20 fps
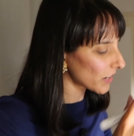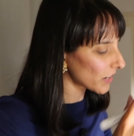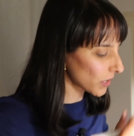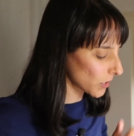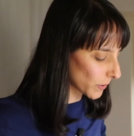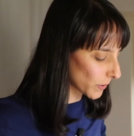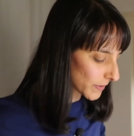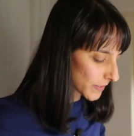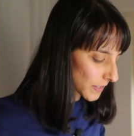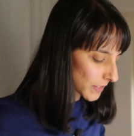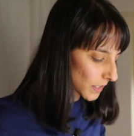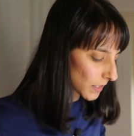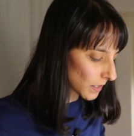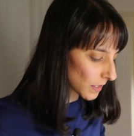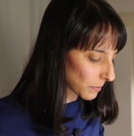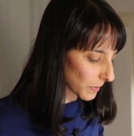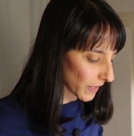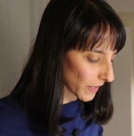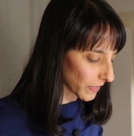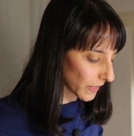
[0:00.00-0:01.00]
don't know, I was
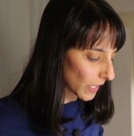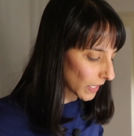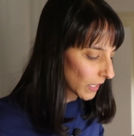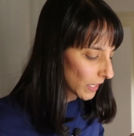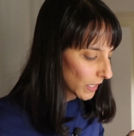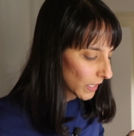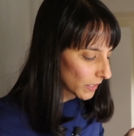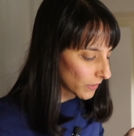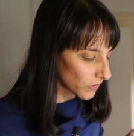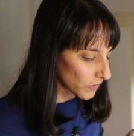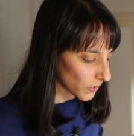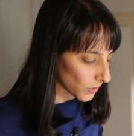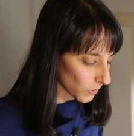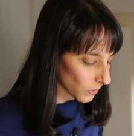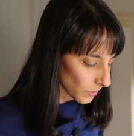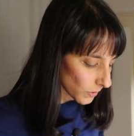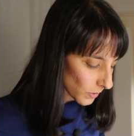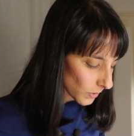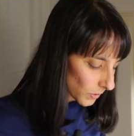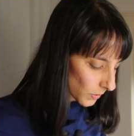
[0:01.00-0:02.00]
thinking about that.
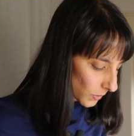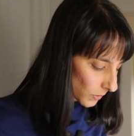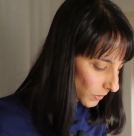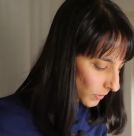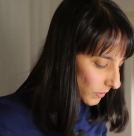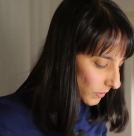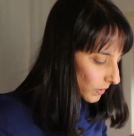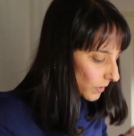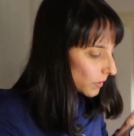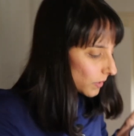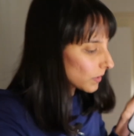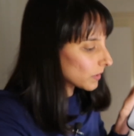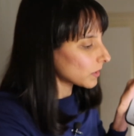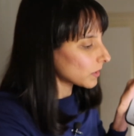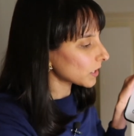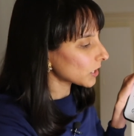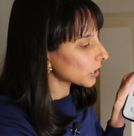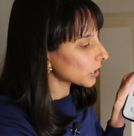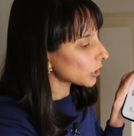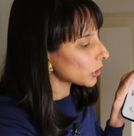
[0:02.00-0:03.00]
So
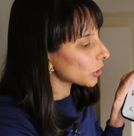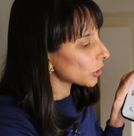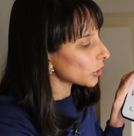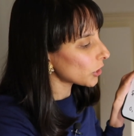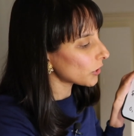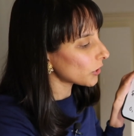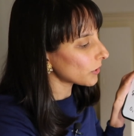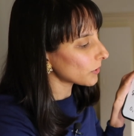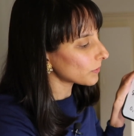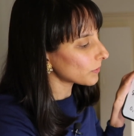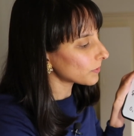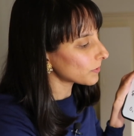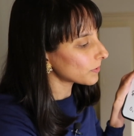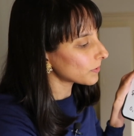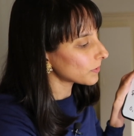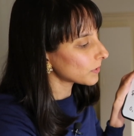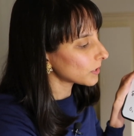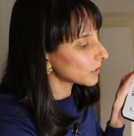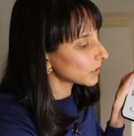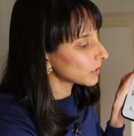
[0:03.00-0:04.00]
the curve
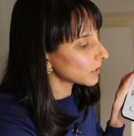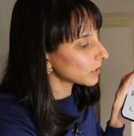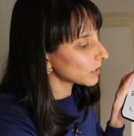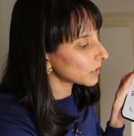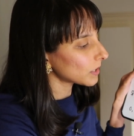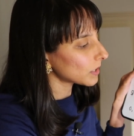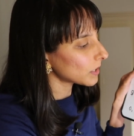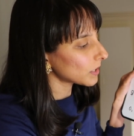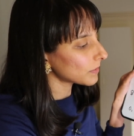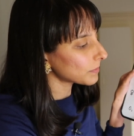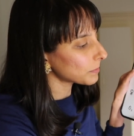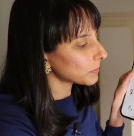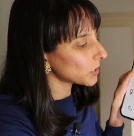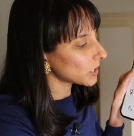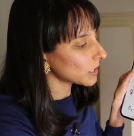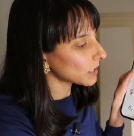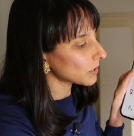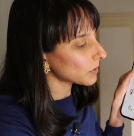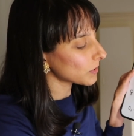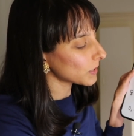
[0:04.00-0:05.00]
of
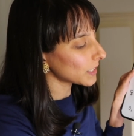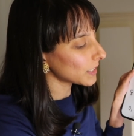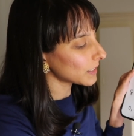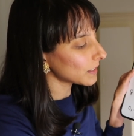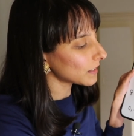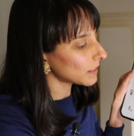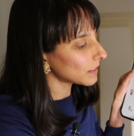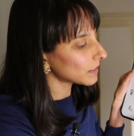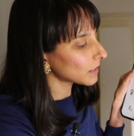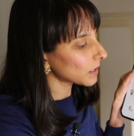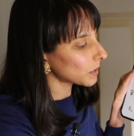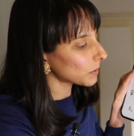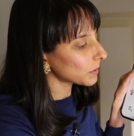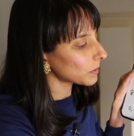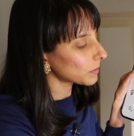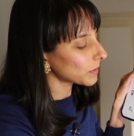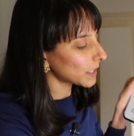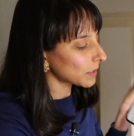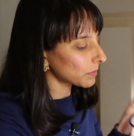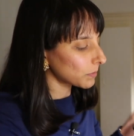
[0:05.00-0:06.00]
Mercury, he's going
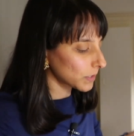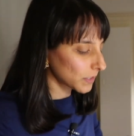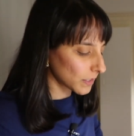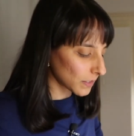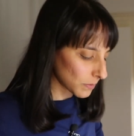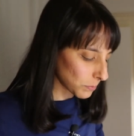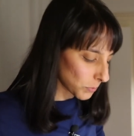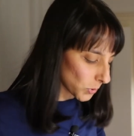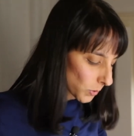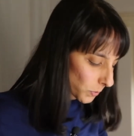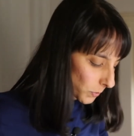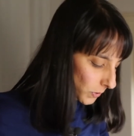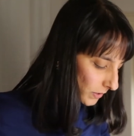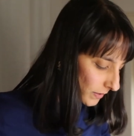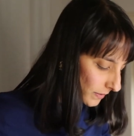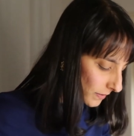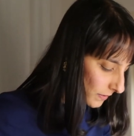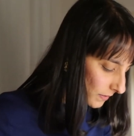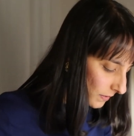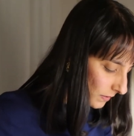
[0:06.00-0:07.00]
around really small,
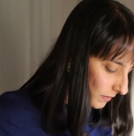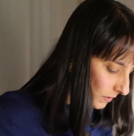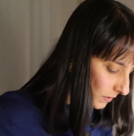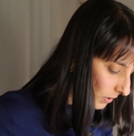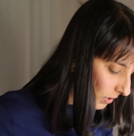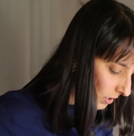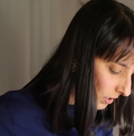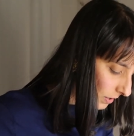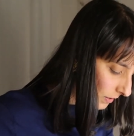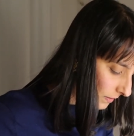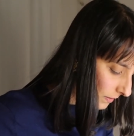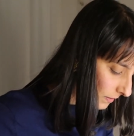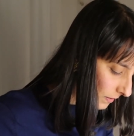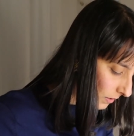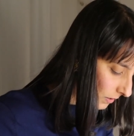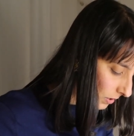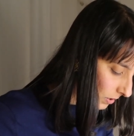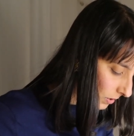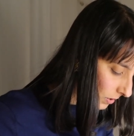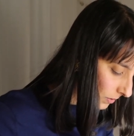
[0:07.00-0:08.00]
whereas a Saturnian's
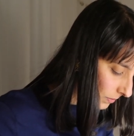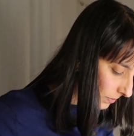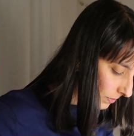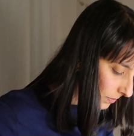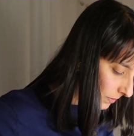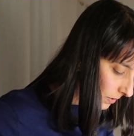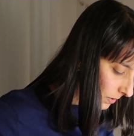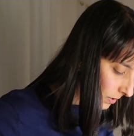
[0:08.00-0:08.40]
curve